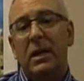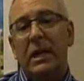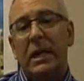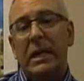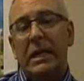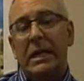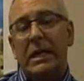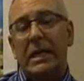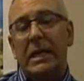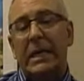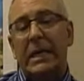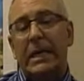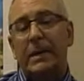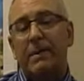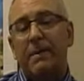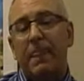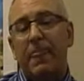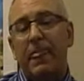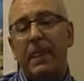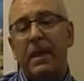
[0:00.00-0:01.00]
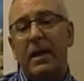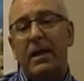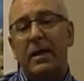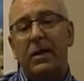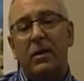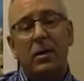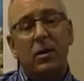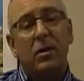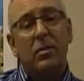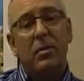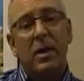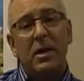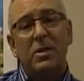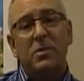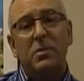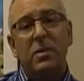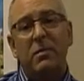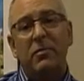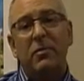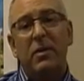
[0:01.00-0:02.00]
And, uh, and
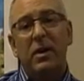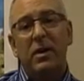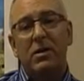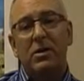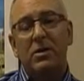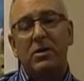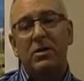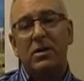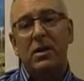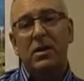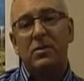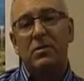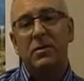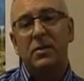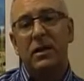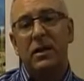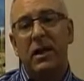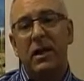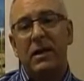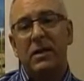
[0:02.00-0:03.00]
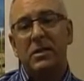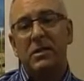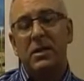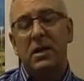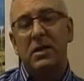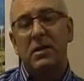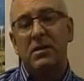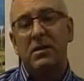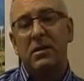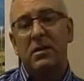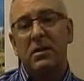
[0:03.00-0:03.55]
Odebrecht being very successful in the United States,